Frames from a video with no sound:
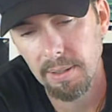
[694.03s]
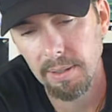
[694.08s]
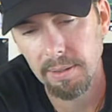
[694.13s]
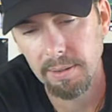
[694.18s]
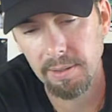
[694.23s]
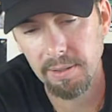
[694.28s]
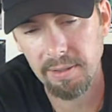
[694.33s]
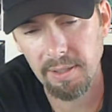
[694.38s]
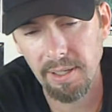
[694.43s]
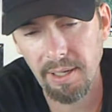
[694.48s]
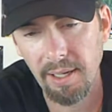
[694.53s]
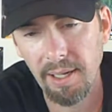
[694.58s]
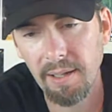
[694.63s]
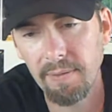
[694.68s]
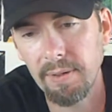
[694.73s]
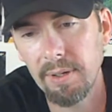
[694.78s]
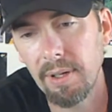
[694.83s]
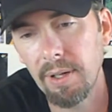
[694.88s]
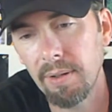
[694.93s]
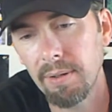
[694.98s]
Looks like I have
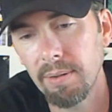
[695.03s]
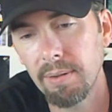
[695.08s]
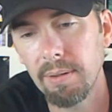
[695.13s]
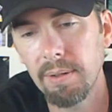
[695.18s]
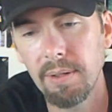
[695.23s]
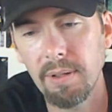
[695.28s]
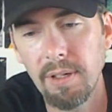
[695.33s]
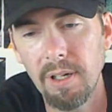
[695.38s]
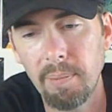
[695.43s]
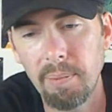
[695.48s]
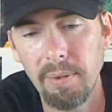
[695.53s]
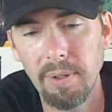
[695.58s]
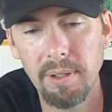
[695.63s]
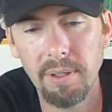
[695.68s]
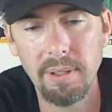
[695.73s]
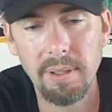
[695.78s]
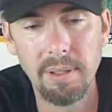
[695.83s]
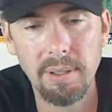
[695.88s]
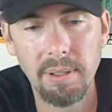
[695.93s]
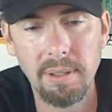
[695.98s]
another couple
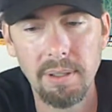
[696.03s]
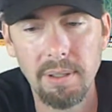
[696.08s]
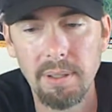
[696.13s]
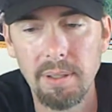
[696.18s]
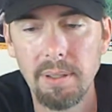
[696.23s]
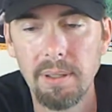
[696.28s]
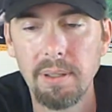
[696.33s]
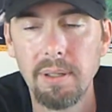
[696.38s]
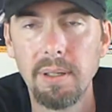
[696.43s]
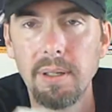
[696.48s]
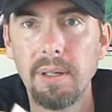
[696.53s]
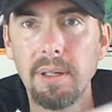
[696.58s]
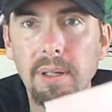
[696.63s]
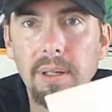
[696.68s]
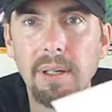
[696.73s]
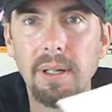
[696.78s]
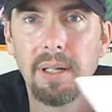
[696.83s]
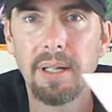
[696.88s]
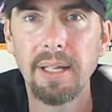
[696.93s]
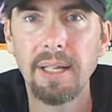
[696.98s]
of
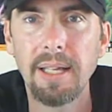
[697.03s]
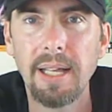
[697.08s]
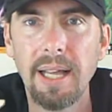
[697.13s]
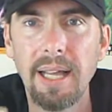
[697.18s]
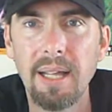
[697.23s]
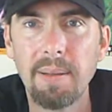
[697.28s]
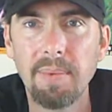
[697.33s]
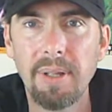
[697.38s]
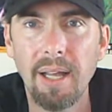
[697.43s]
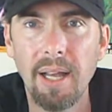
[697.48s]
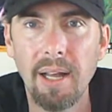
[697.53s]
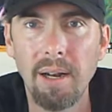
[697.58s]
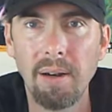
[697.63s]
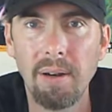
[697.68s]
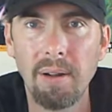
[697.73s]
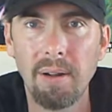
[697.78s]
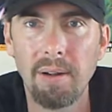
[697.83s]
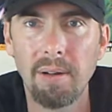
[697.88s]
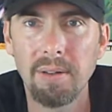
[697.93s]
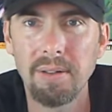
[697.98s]
game
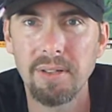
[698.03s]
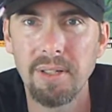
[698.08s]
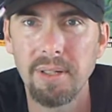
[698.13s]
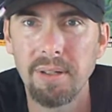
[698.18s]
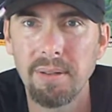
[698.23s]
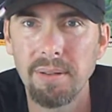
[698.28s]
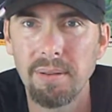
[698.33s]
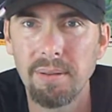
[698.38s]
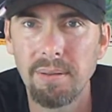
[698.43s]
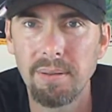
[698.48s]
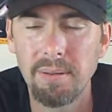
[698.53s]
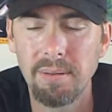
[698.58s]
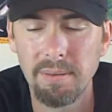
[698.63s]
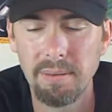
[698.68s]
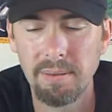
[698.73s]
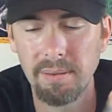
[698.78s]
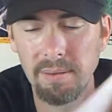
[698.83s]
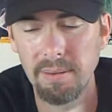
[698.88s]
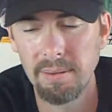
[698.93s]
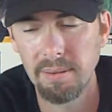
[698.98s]
catalogs here,
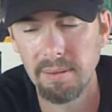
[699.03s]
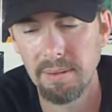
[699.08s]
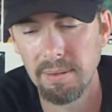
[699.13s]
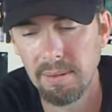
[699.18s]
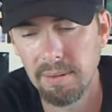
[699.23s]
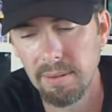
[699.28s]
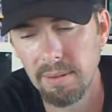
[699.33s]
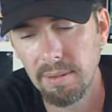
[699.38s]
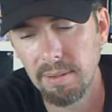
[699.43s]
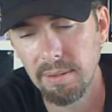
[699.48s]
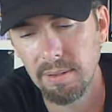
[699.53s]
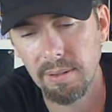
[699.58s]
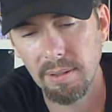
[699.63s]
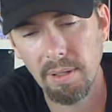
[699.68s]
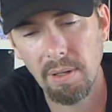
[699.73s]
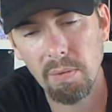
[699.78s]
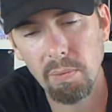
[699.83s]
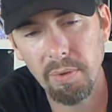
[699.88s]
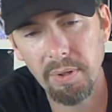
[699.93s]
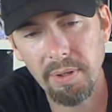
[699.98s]

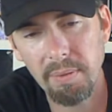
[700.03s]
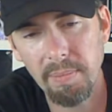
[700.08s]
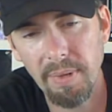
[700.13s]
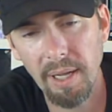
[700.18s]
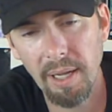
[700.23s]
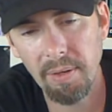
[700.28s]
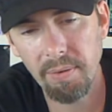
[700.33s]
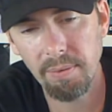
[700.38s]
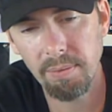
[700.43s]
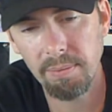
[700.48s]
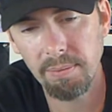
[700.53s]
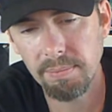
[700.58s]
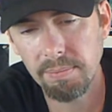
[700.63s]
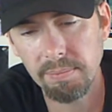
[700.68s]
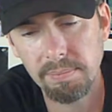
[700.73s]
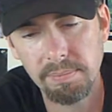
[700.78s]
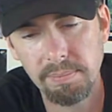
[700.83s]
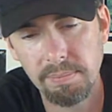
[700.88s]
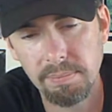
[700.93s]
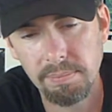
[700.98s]
along with the manual.
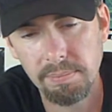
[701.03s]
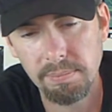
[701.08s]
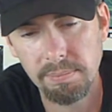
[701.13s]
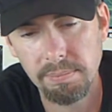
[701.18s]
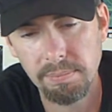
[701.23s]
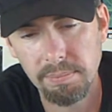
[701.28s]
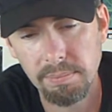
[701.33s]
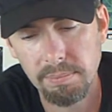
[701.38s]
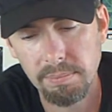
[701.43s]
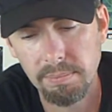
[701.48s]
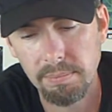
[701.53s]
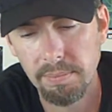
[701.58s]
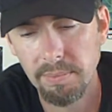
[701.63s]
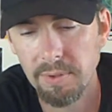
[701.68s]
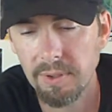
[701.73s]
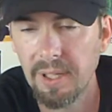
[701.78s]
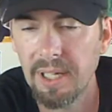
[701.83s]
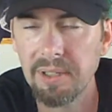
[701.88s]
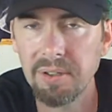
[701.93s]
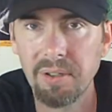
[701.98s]
So
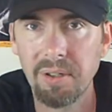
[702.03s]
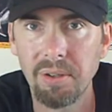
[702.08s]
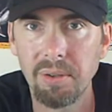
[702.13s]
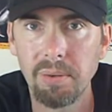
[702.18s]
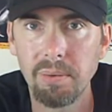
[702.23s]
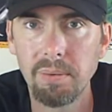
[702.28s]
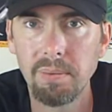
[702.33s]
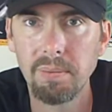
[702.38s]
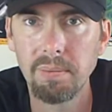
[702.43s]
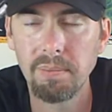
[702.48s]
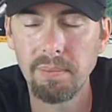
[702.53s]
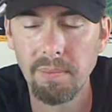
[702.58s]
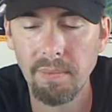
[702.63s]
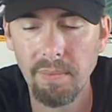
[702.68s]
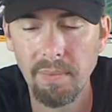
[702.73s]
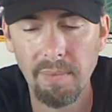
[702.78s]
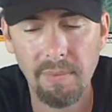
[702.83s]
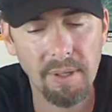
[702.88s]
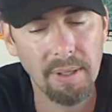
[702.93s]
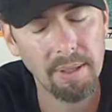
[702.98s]
that's cool.
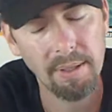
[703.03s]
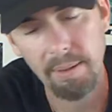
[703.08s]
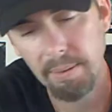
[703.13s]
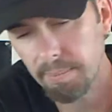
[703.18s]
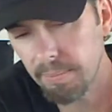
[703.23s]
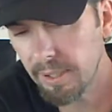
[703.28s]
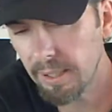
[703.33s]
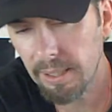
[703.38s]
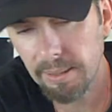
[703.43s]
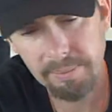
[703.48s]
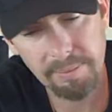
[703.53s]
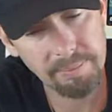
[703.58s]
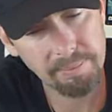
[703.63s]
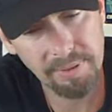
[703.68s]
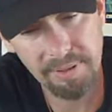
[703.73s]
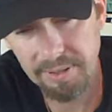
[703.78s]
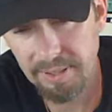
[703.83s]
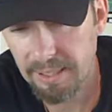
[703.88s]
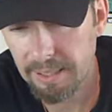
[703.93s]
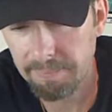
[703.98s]
But, like I
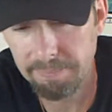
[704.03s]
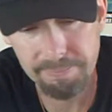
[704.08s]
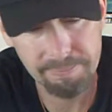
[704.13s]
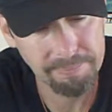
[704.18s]
said,